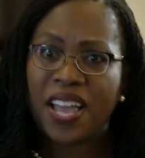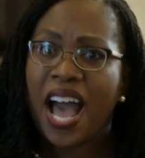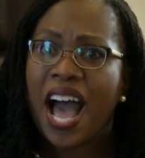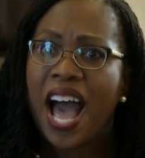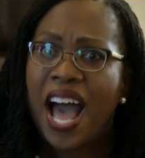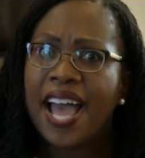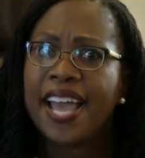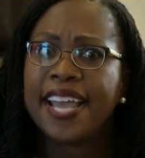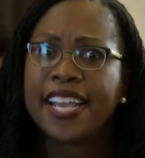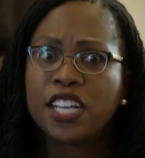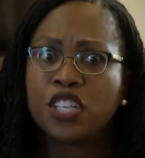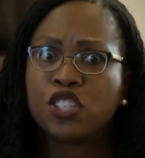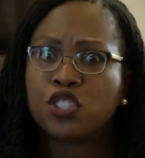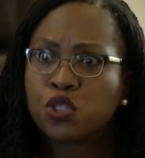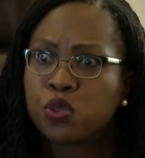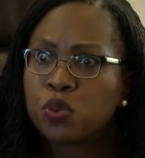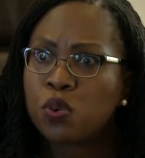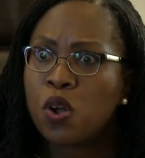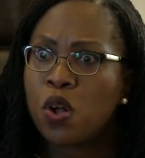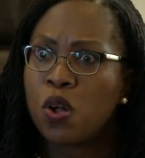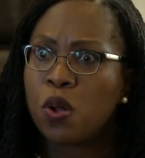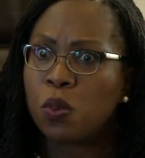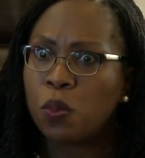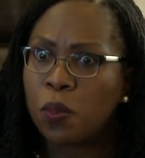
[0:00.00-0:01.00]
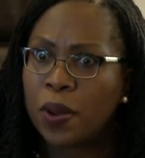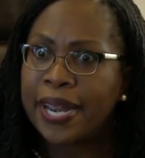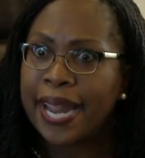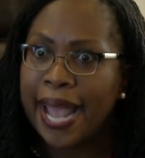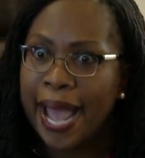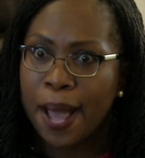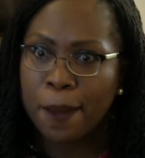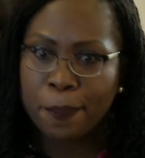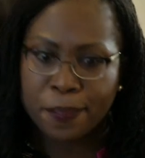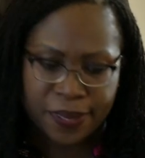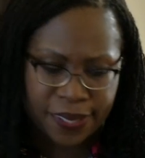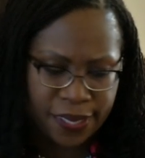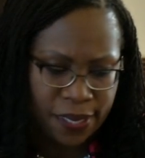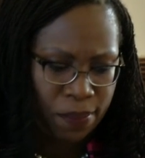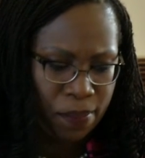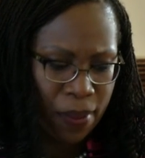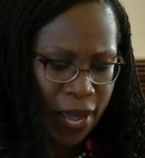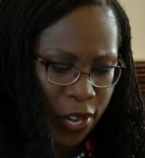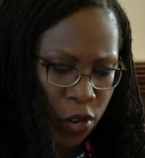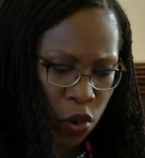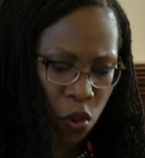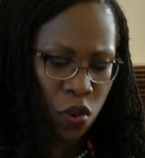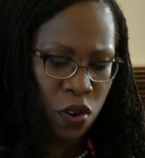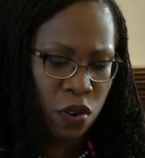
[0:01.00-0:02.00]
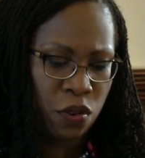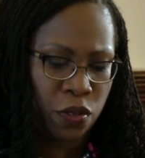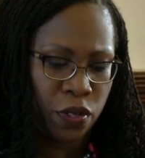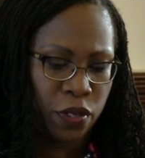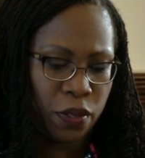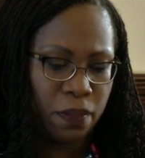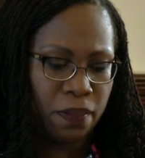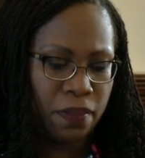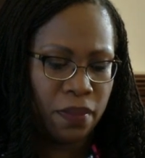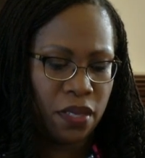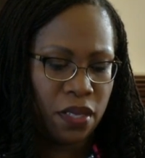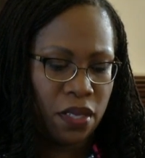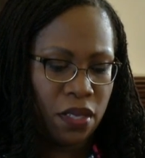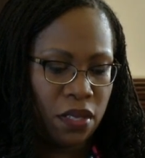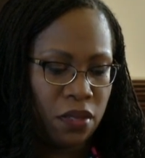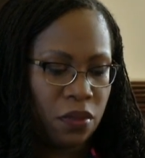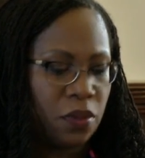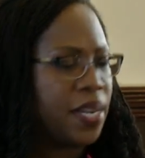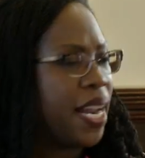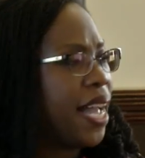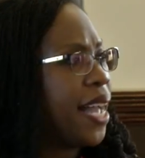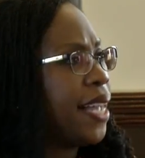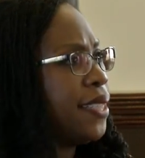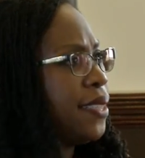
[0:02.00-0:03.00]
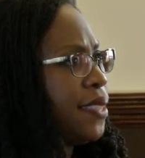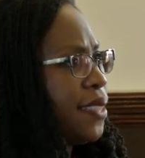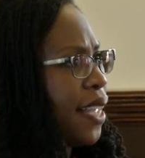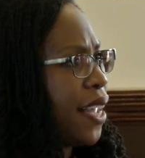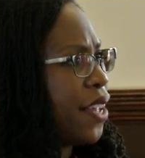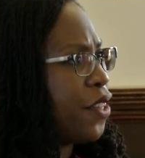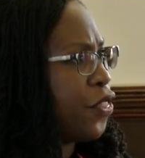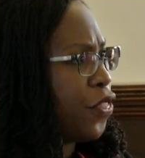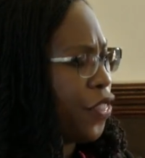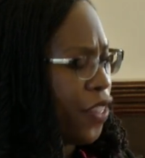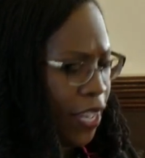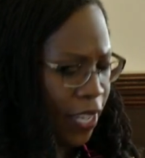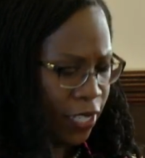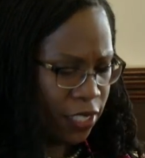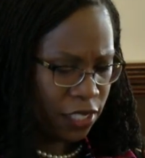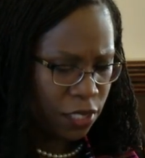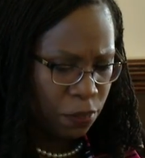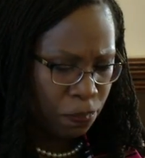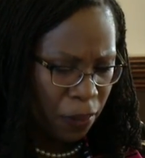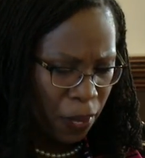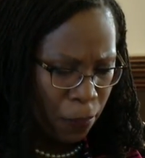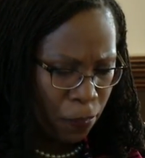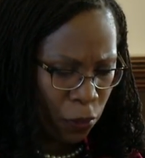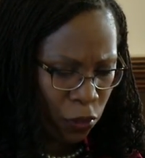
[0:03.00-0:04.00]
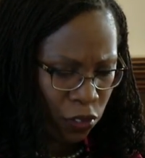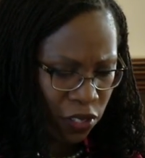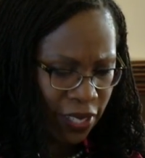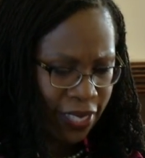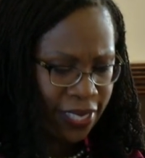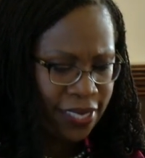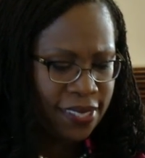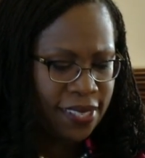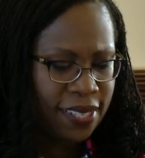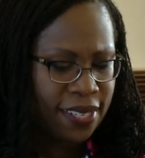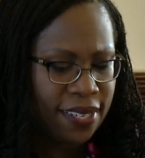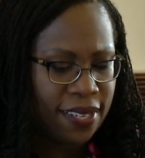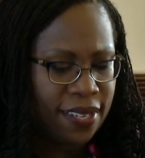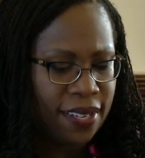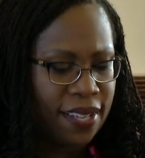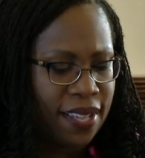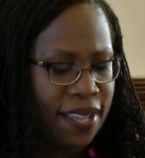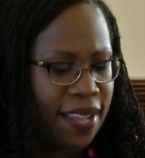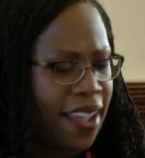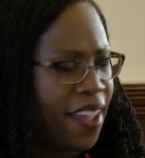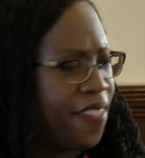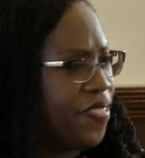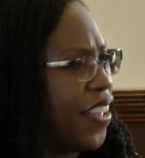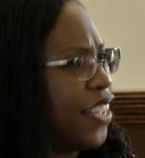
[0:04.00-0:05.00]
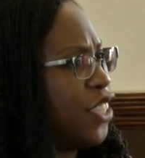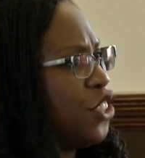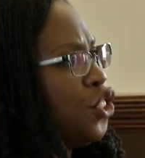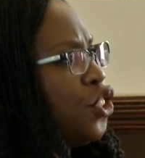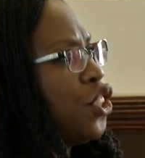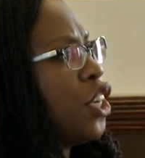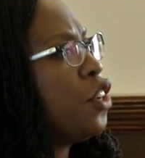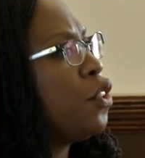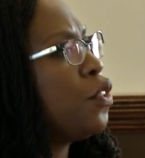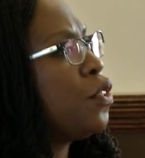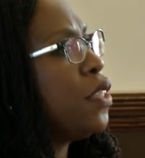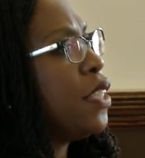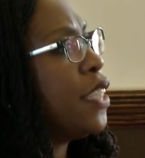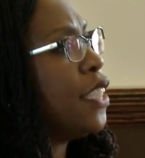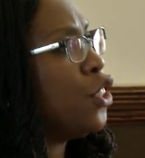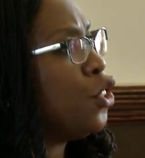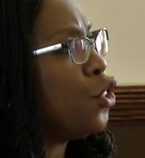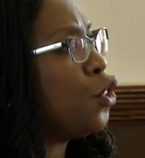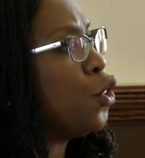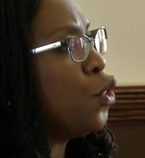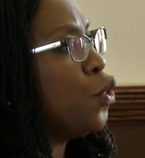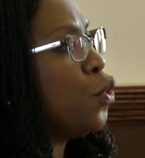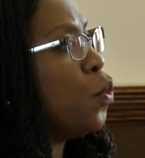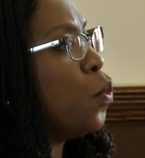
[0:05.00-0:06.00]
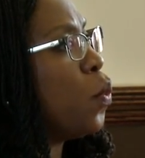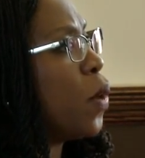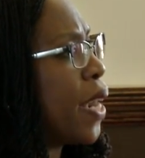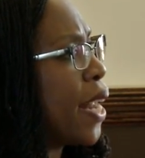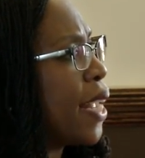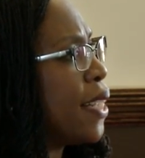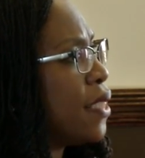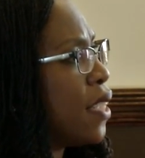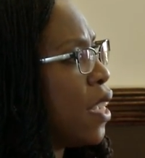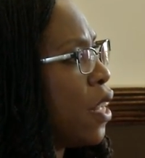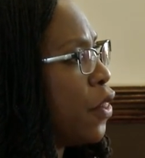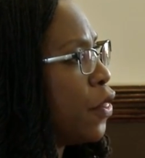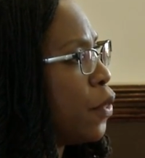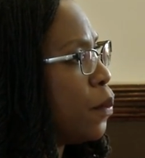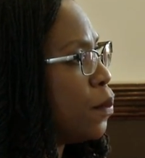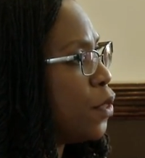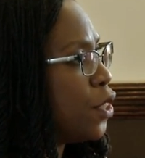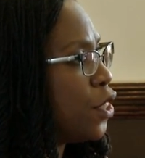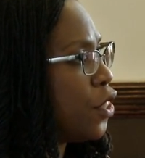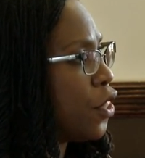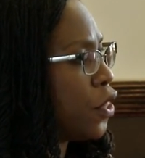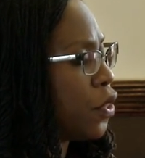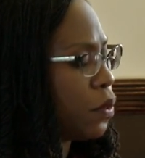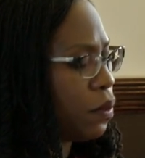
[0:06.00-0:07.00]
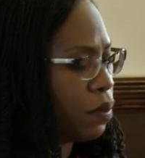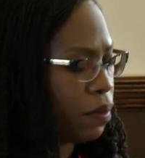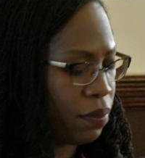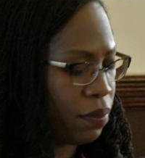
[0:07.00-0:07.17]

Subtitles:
I control what happens in my courtroom. When I say things, people listen, and they generally do what I tell them to do.